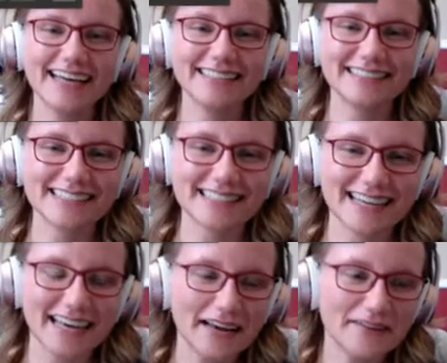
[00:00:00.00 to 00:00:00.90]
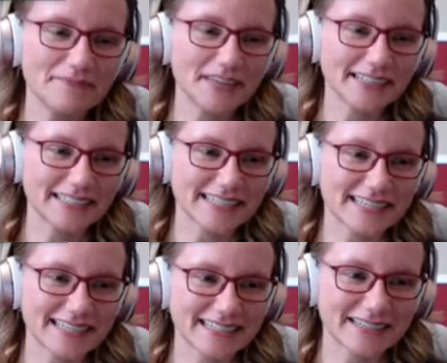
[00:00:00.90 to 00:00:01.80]
It just
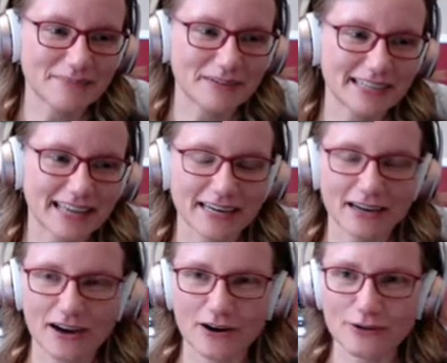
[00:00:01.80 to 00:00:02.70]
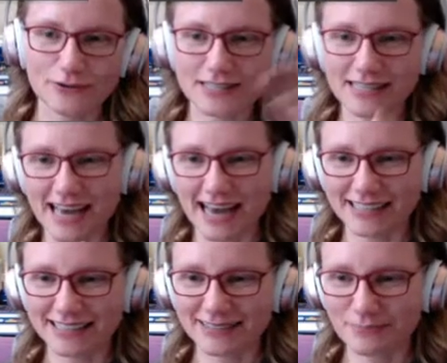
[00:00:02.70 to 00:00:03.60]
needs to be like
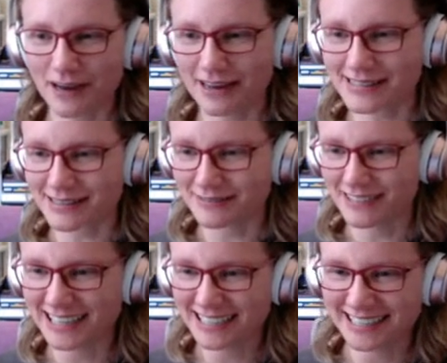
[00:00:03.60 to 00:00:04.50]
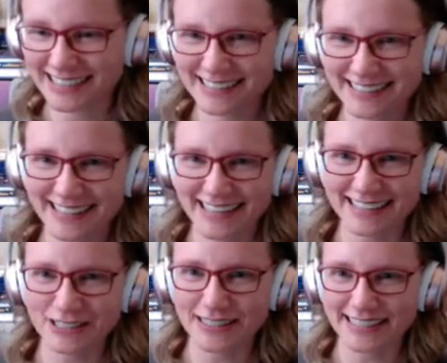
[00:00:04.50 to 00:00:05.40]
O/possum. Like
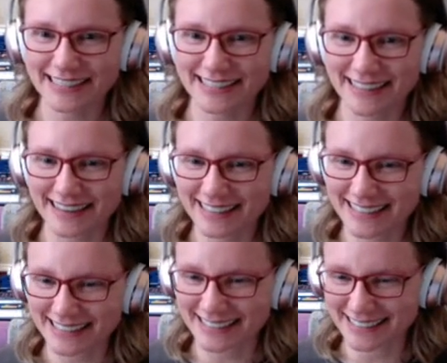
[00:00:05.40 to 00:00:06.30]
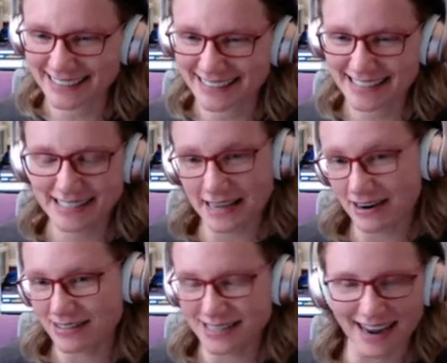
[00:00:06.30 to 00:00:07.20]
the she/he thing. It's
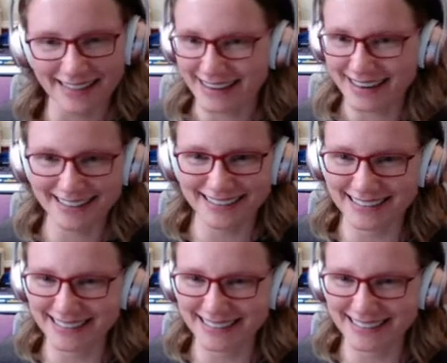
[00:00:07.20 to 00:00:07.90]
there, it's not there.